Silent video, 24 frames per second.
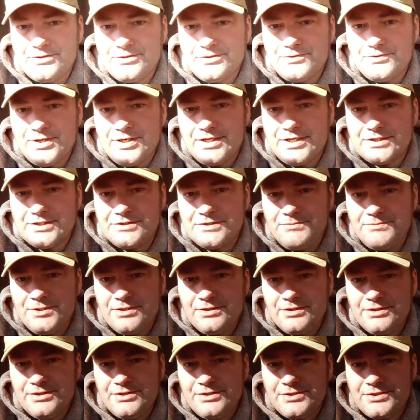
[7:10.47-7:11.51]
Greg has been
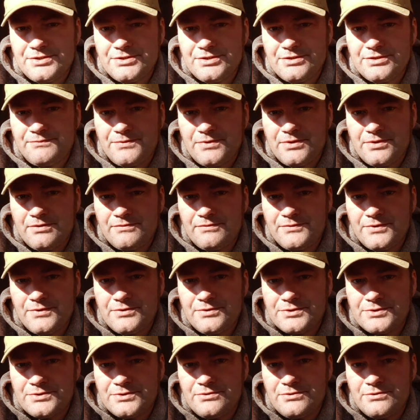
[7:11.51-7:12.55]
the leadership of
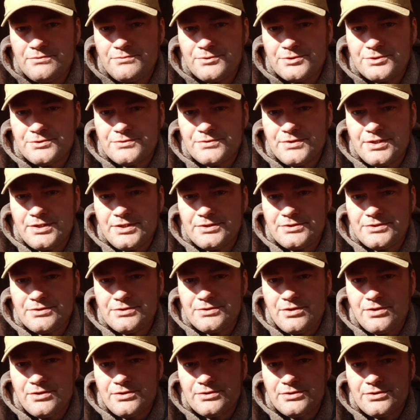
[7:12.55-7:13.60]
those who are trying to
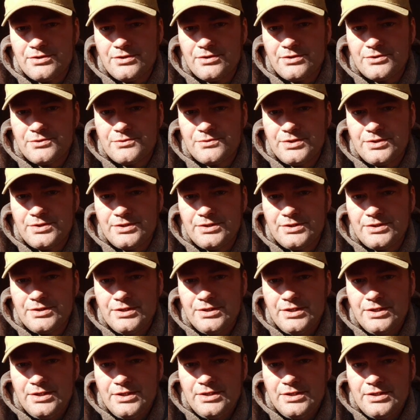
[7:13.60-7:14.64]
harden our grid
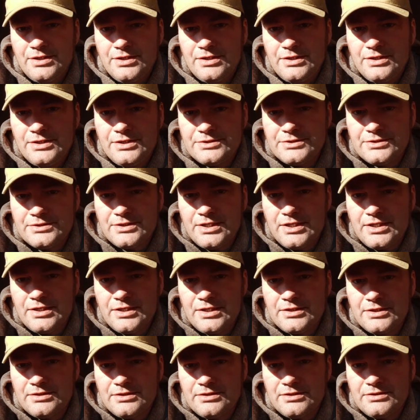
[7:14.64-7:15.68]
is
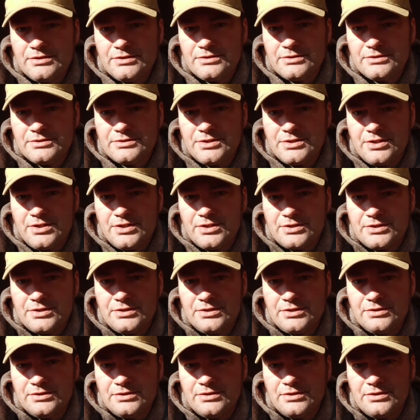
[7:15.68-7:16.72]
not
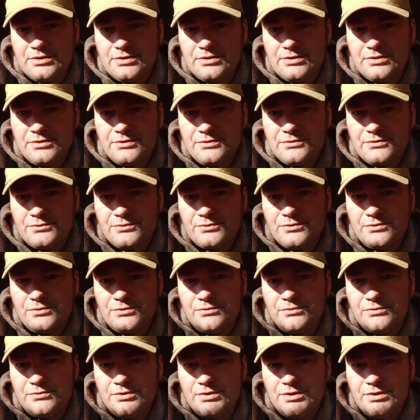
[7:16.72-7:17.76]
talking
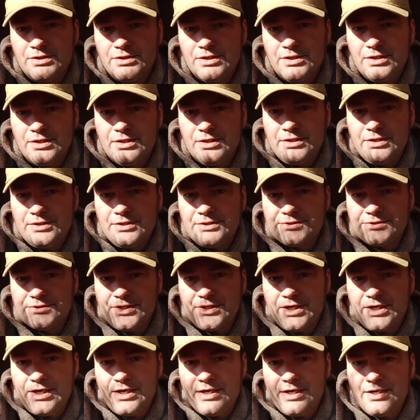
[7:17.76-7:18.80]
through his
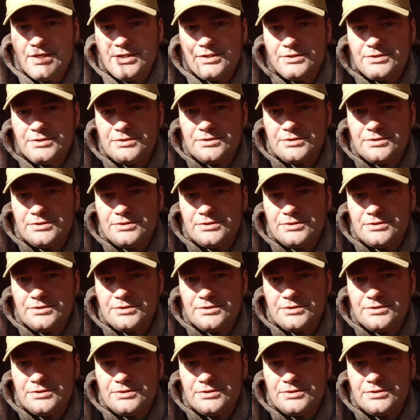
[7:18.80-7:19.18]
hat.